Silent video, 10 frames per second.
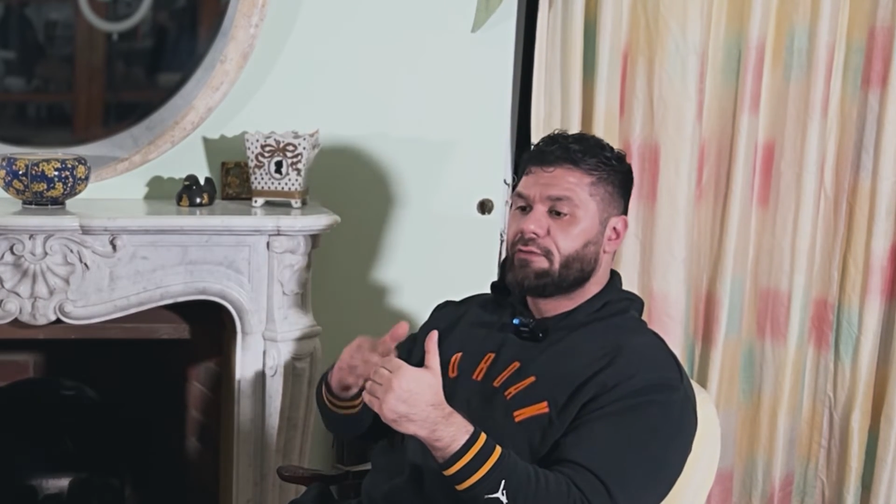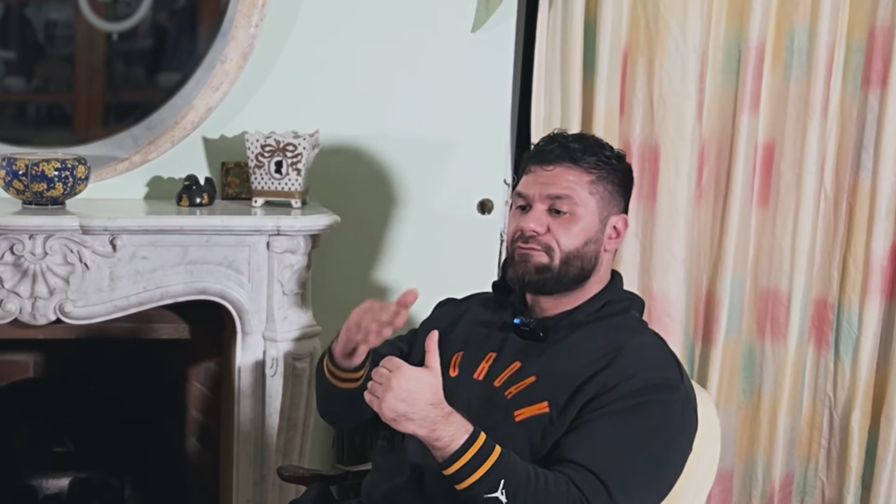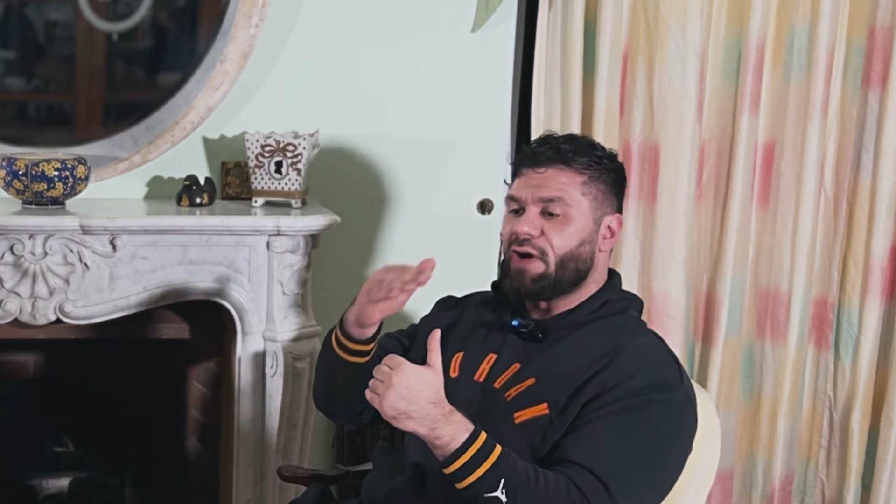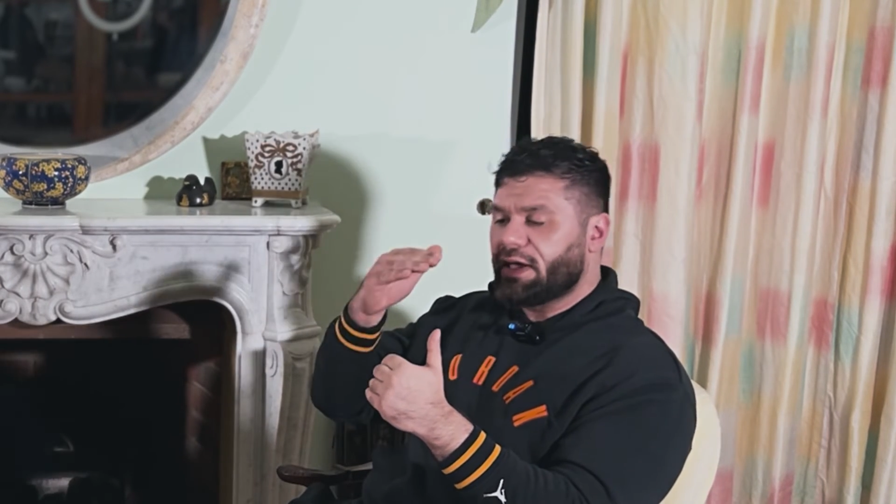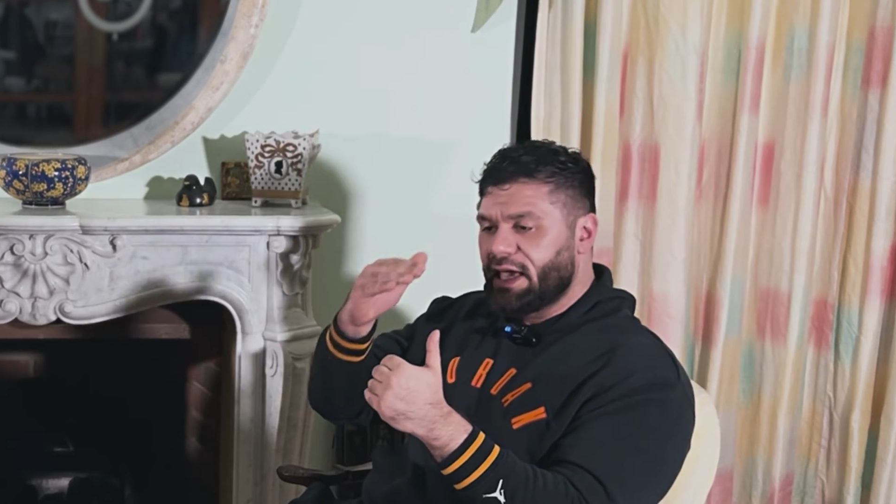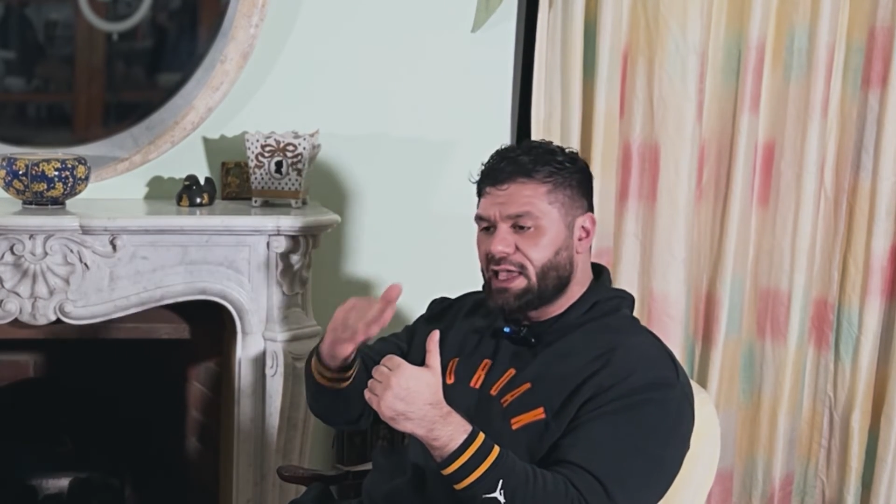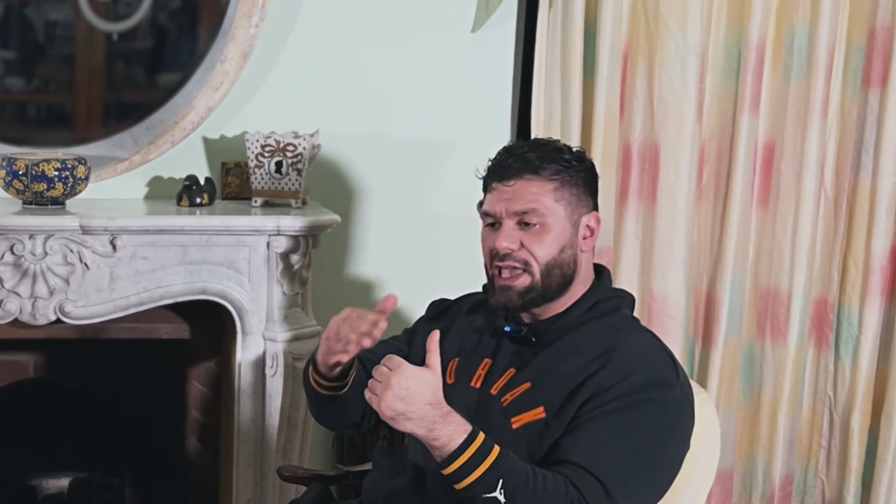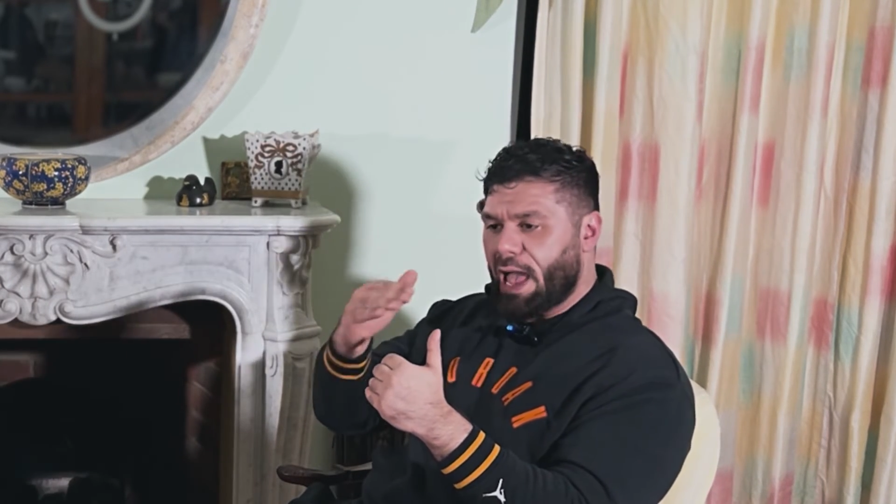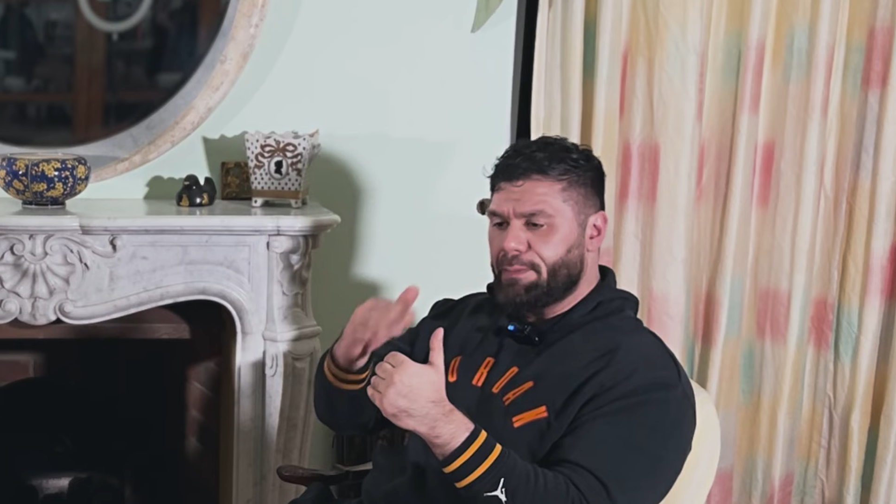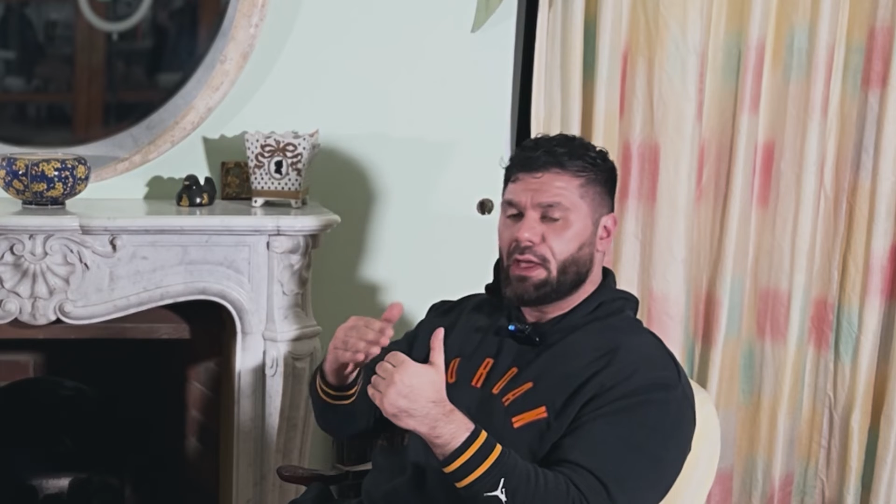fucking
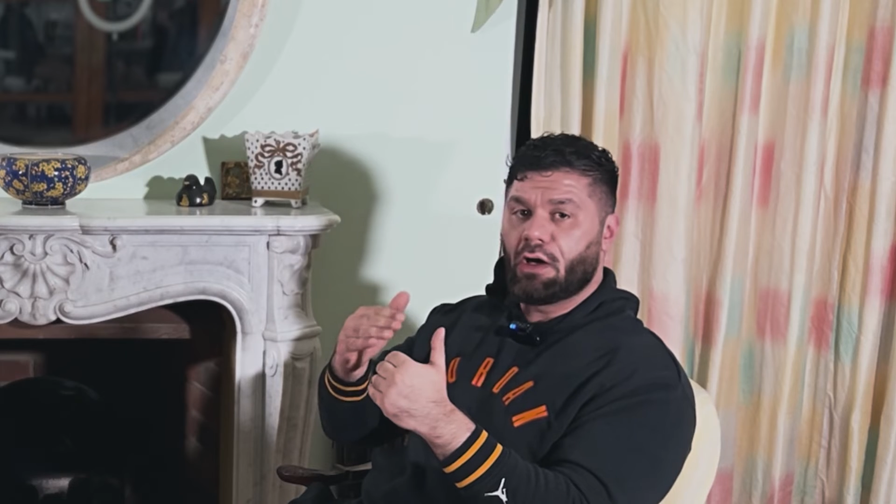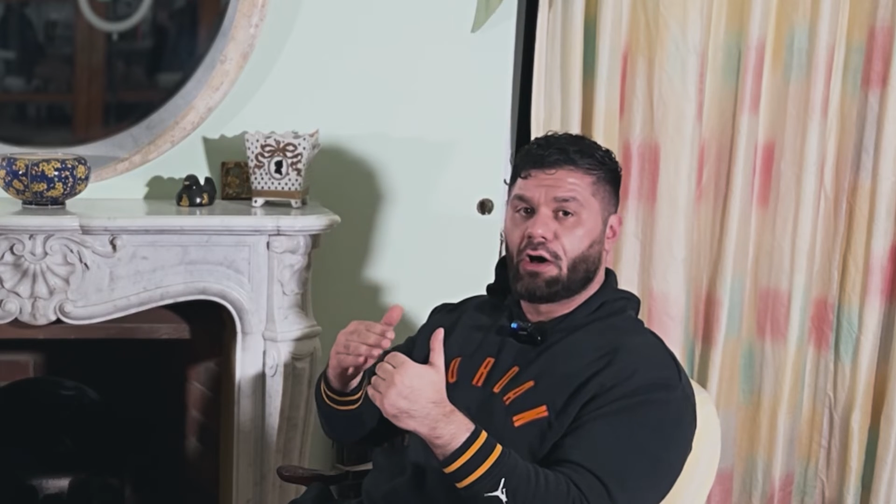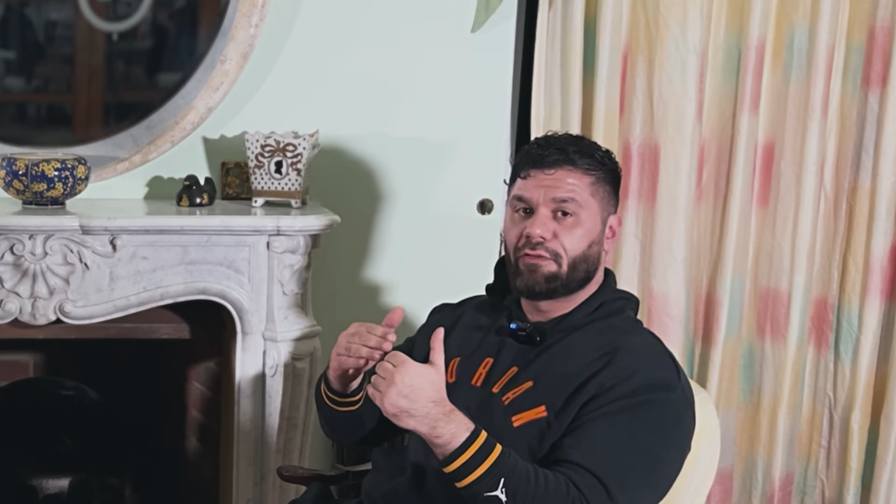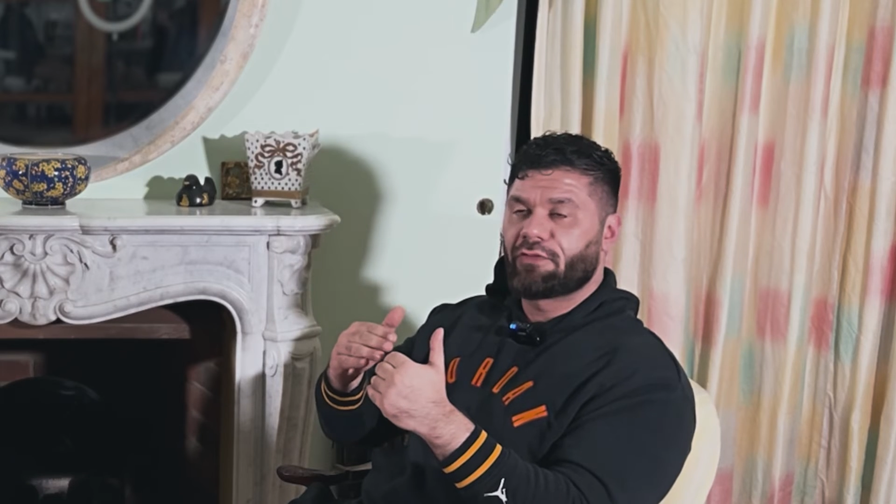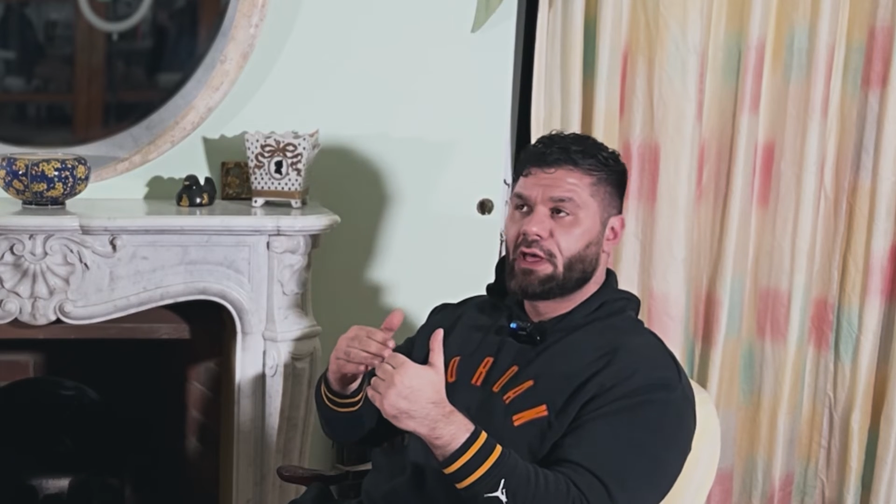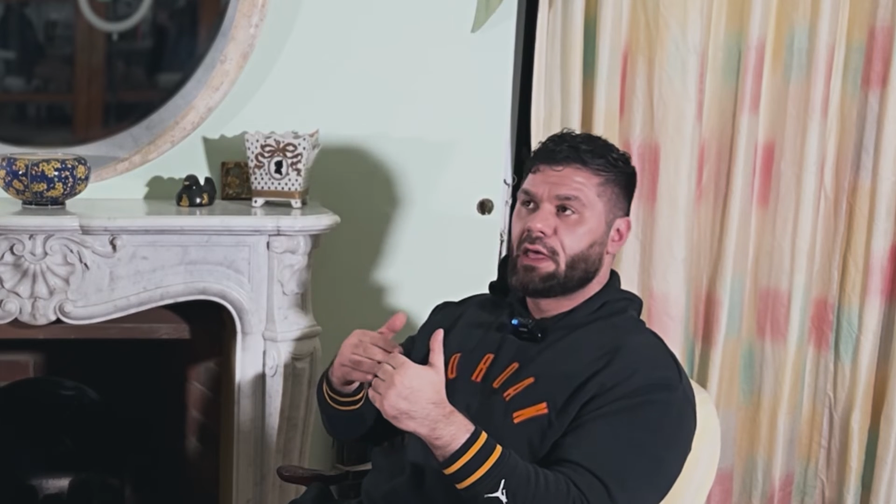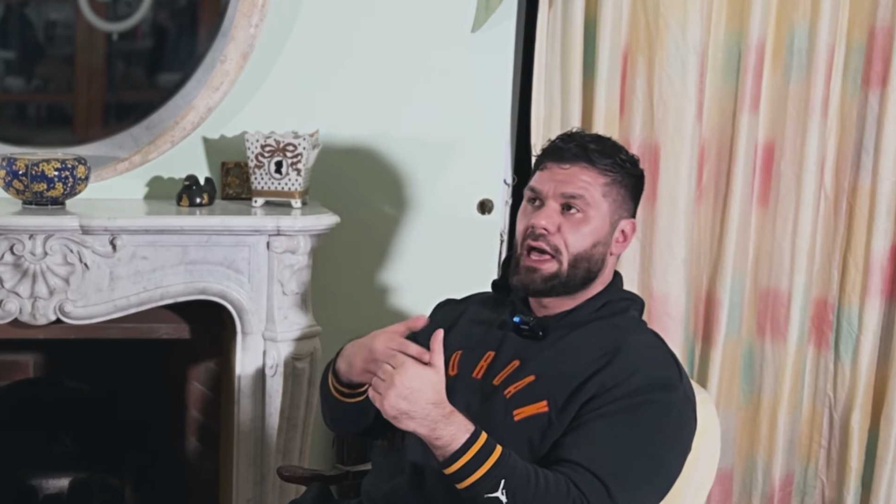cap it off.